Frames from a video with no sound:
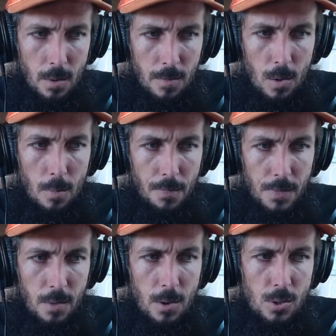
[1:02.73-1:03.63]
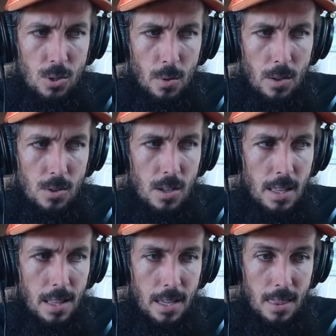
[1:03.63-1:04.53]
if your if your soil's
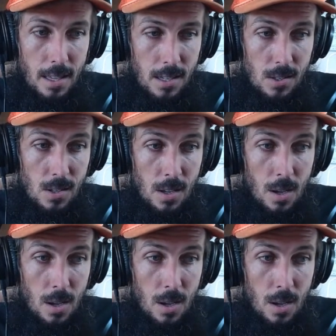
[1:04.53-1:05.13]
looking like this,